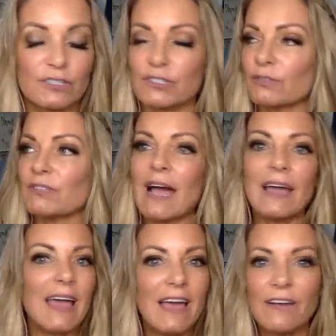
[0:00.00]
So not
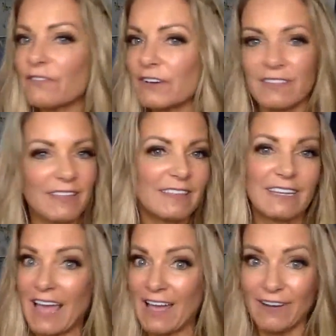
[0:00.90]
everything that
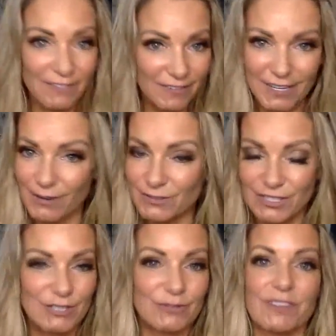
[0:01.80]
every coach
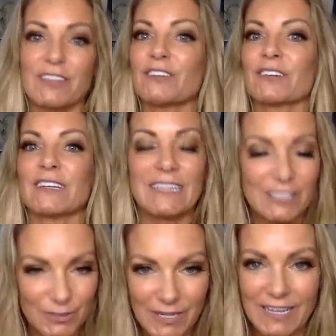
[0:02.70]
is doing that you're going to get
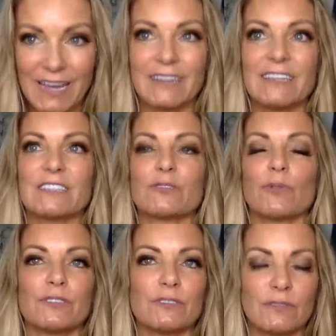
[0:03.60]
training on is
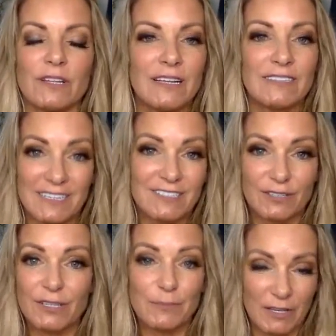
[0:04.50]
going to
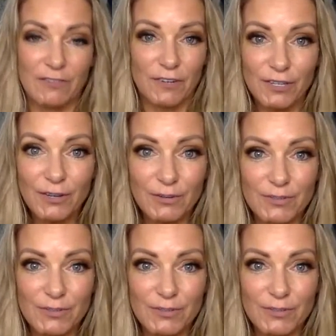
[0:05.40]
necessarily be for you.